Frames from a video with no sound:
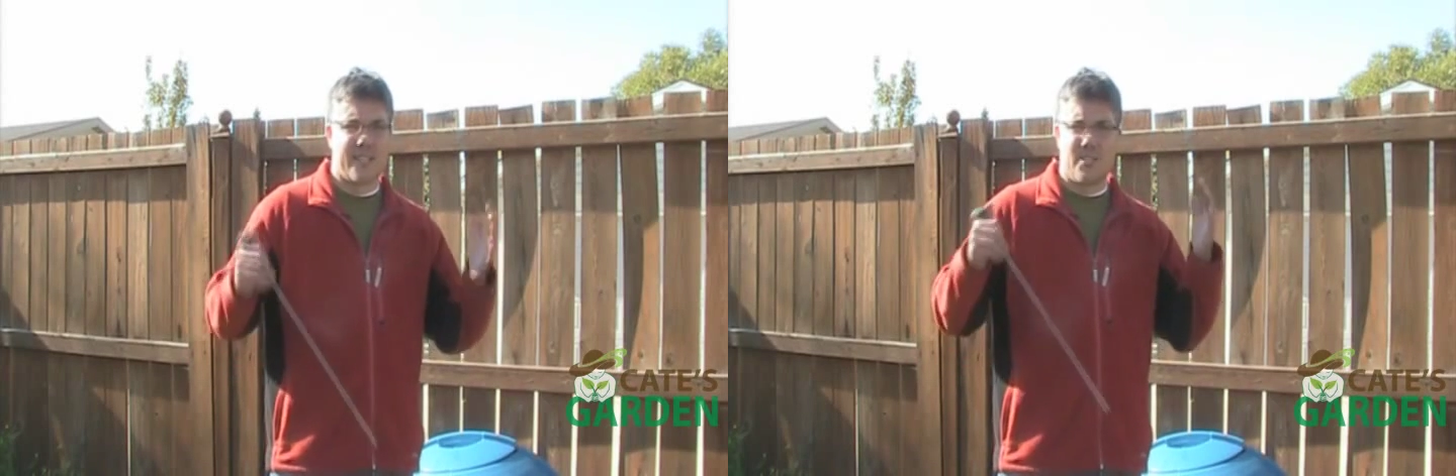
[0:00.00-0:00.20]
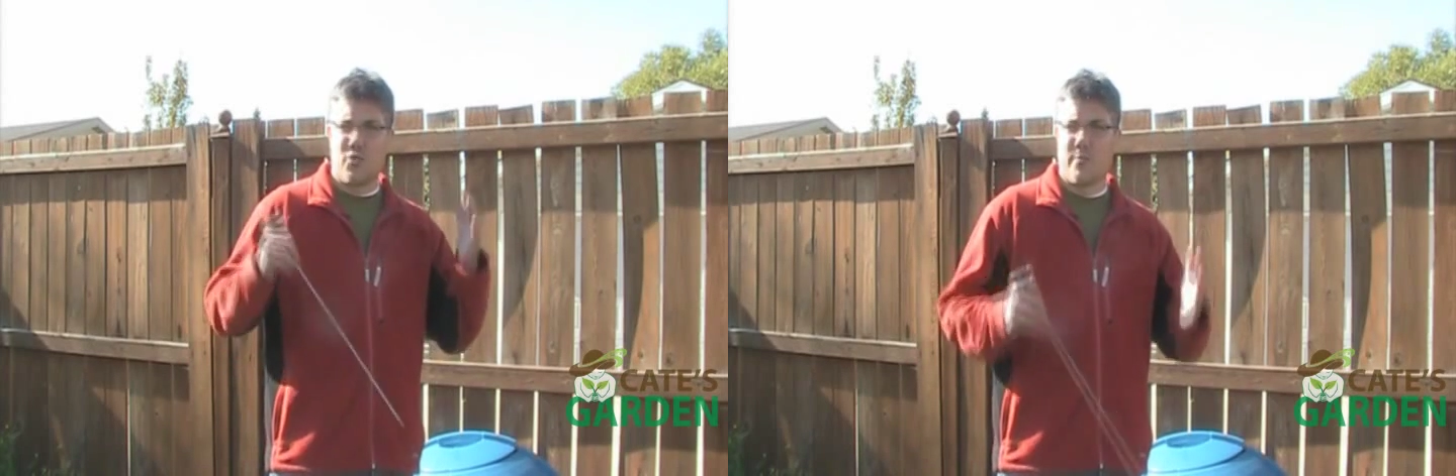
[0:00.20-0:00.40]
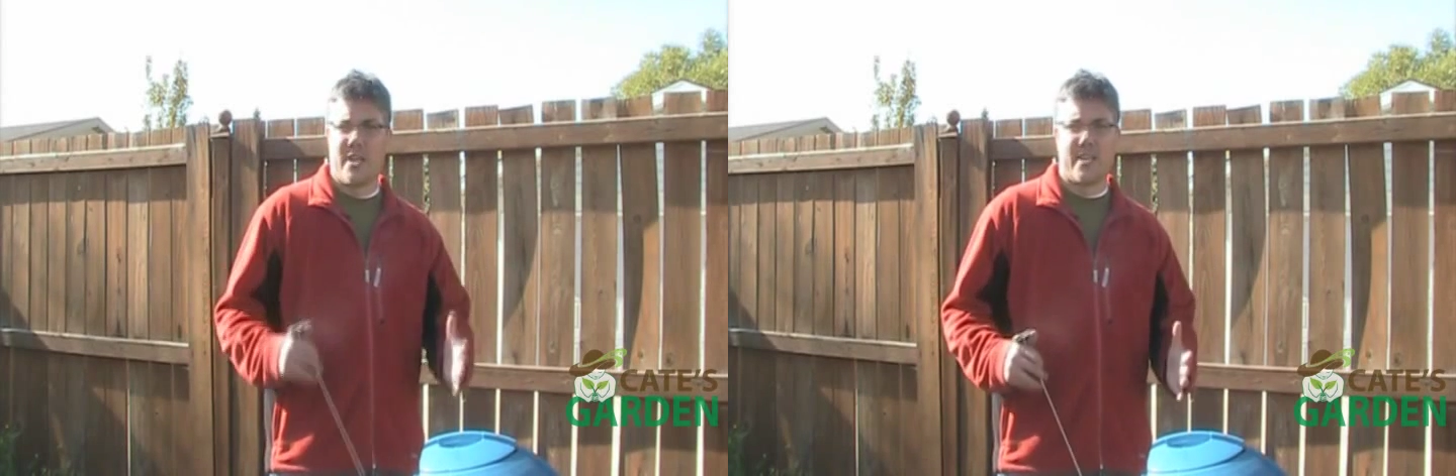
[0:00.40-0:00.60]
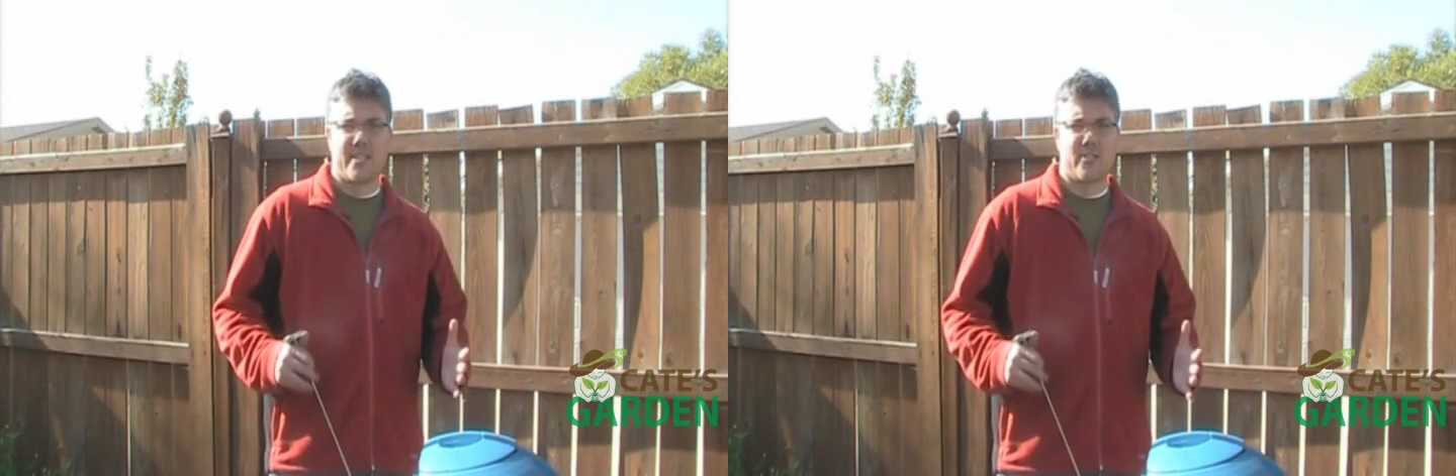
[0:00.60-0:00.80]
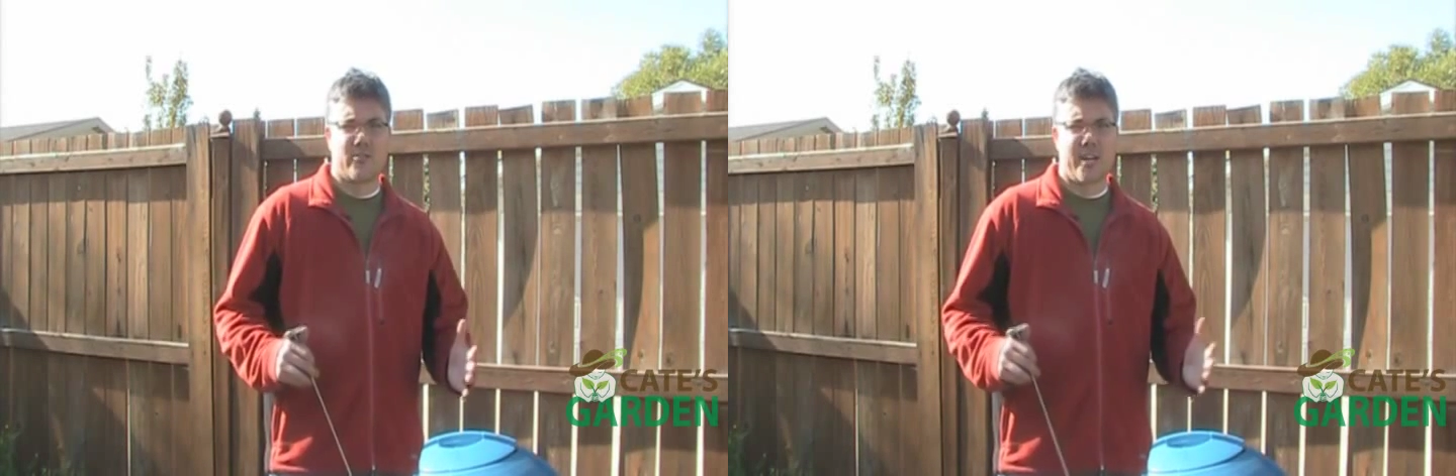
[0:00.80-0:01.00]
like too many
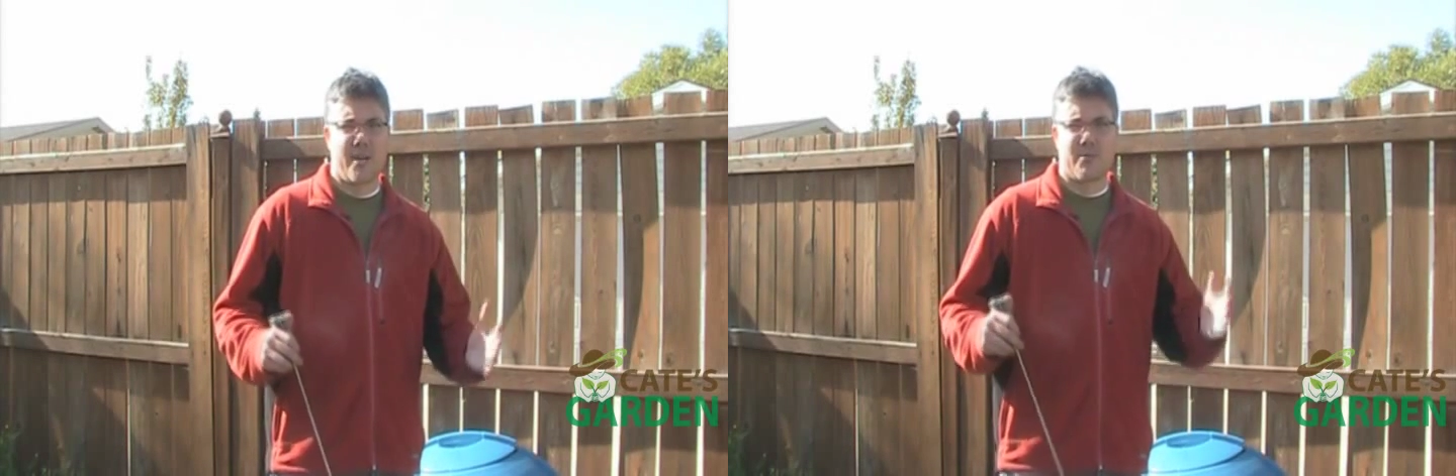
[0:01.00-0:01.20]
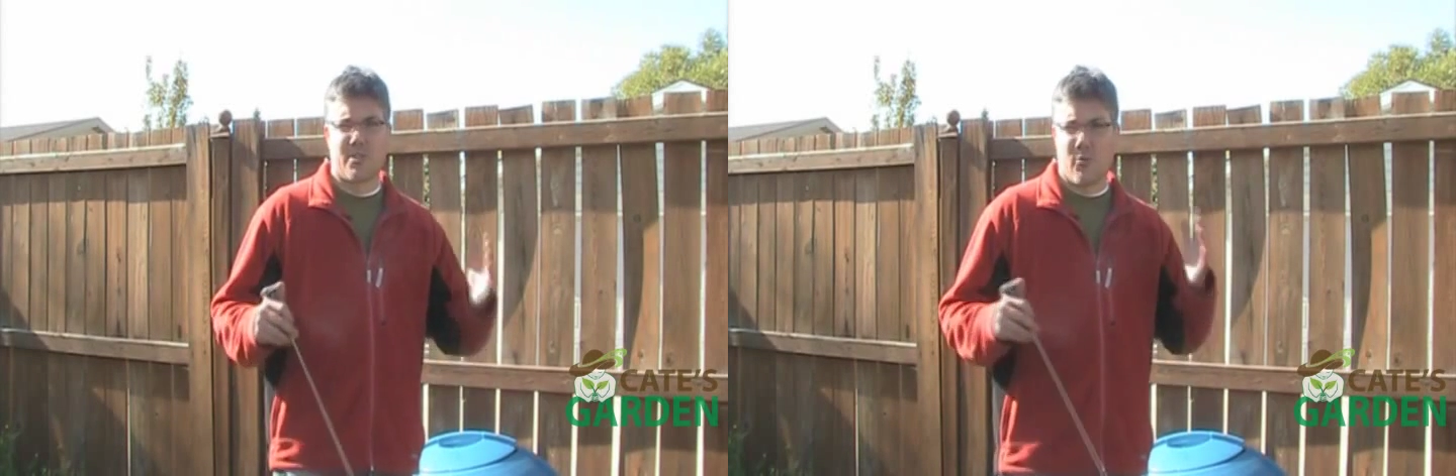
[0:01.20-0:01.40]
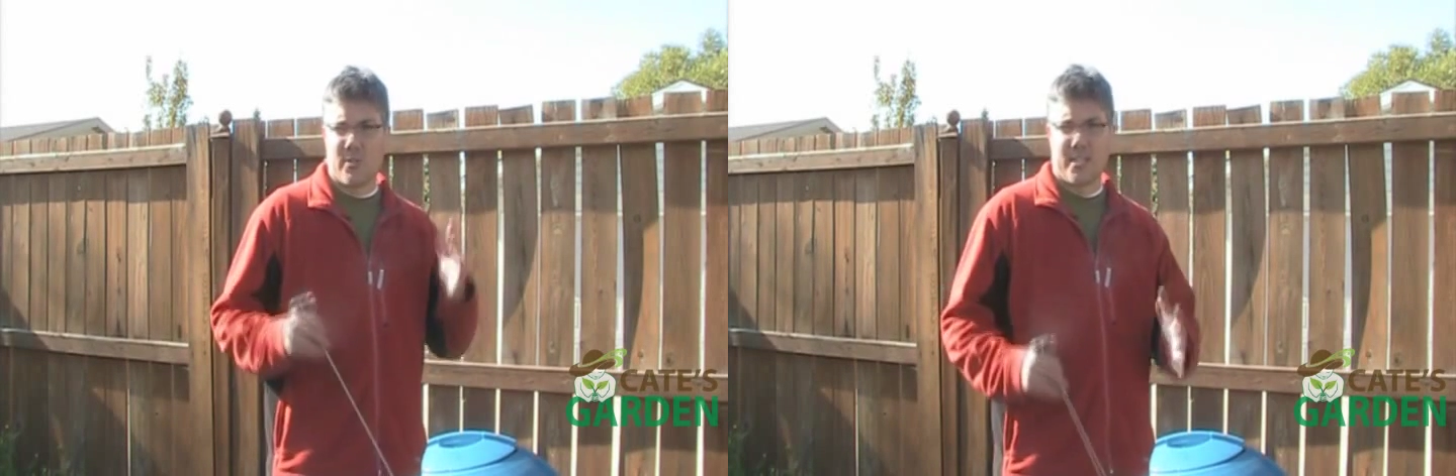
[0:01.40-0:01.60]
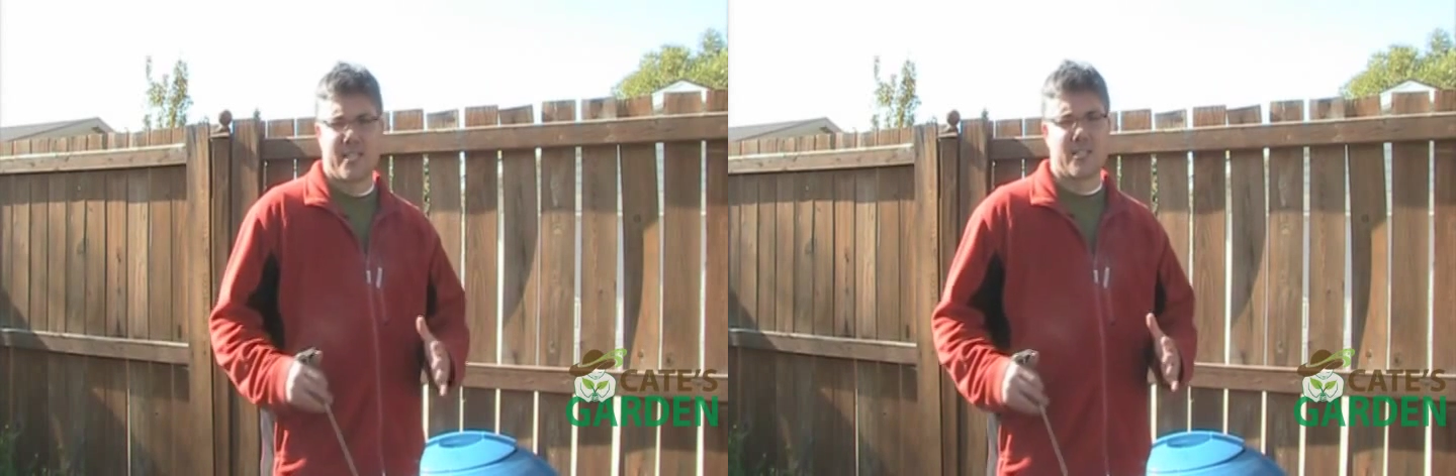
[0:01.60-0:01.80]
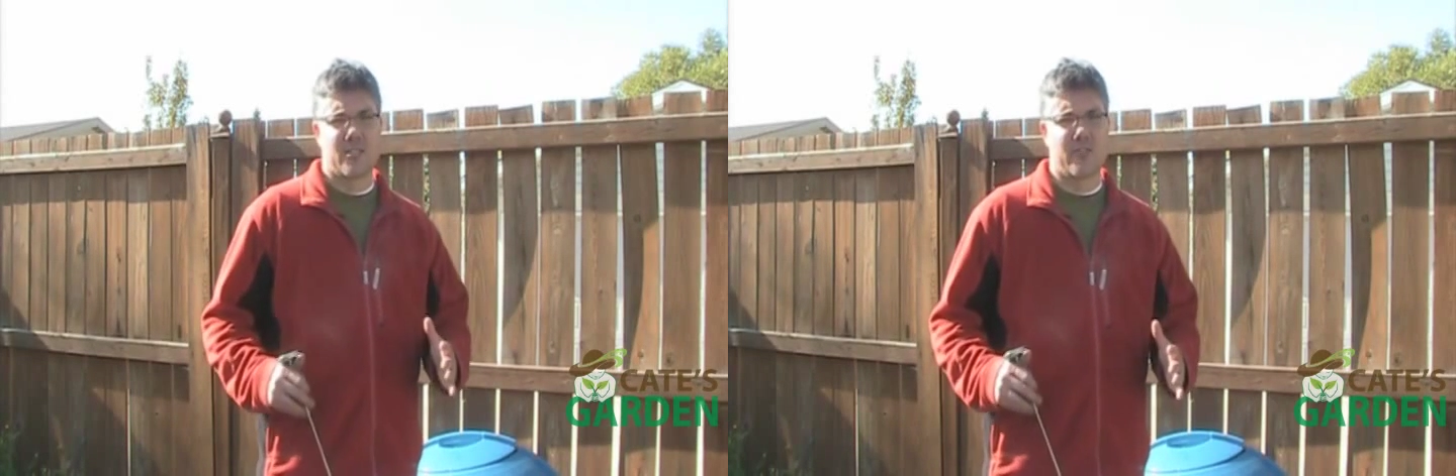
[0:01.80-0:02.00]
kitchen scraps, and only
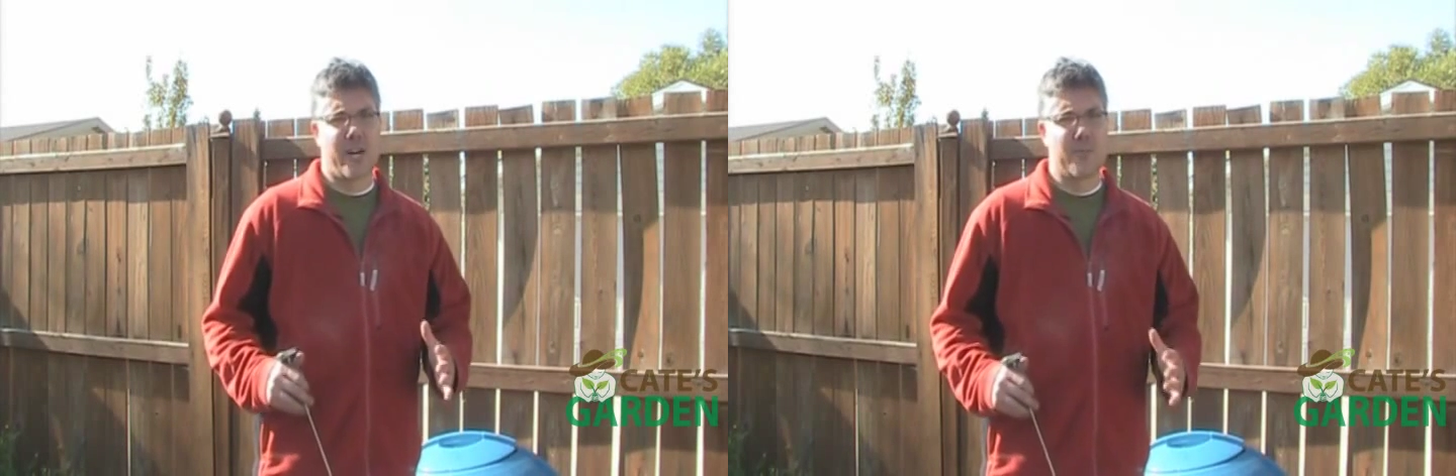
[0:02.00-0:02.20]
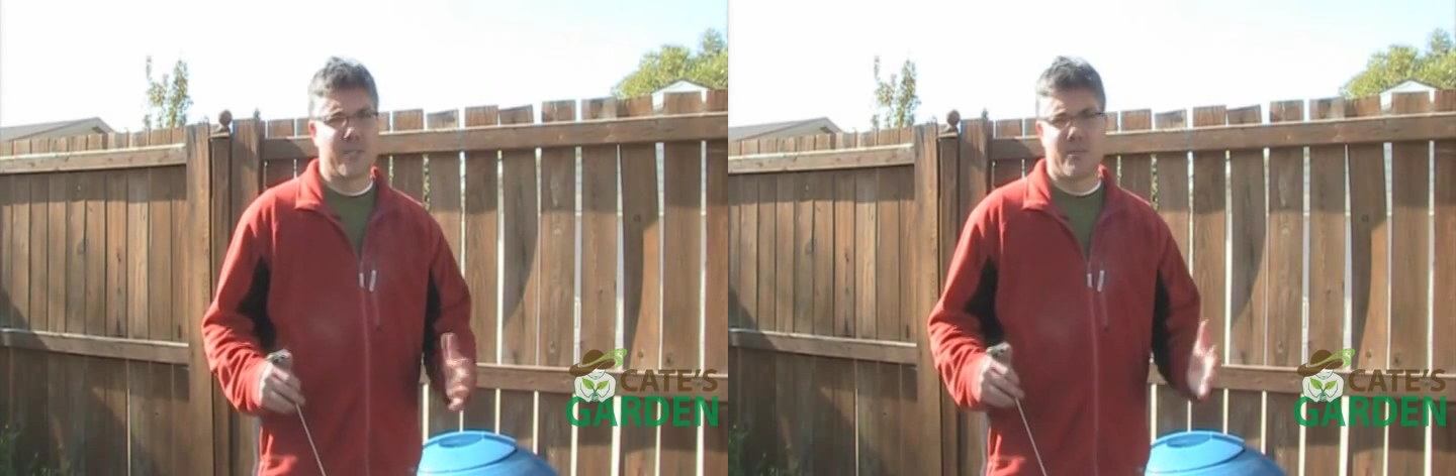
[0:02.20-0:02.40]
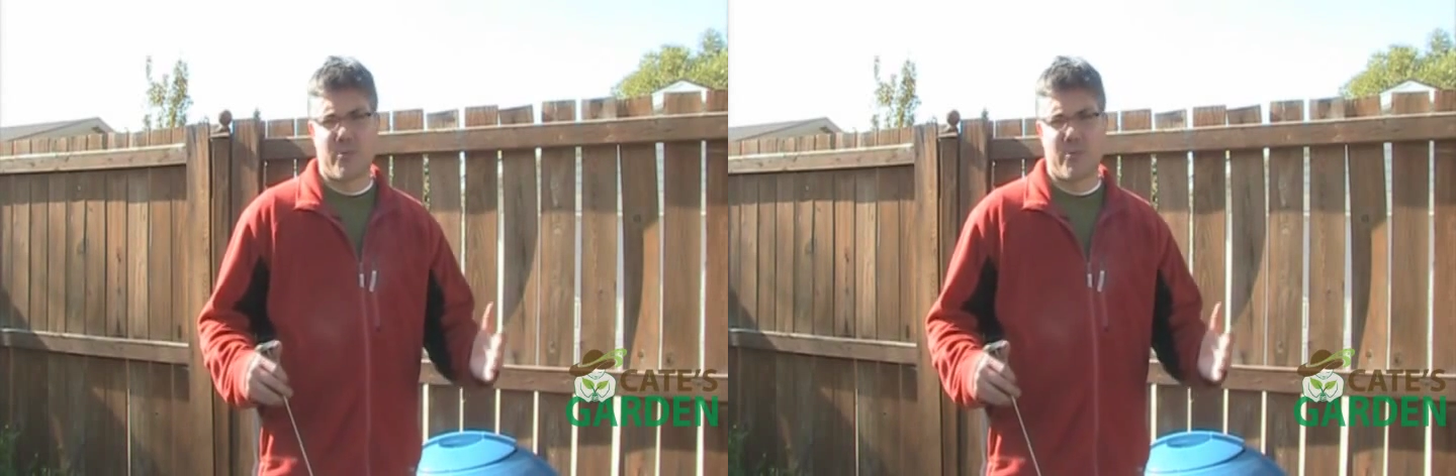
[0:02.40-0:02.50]
kitchen scraps,